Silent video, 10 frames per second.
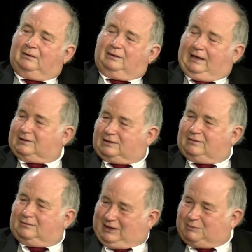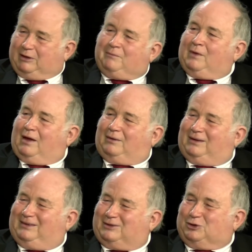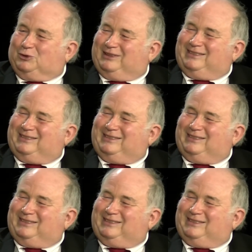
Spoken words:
Yes, that's me. Soon.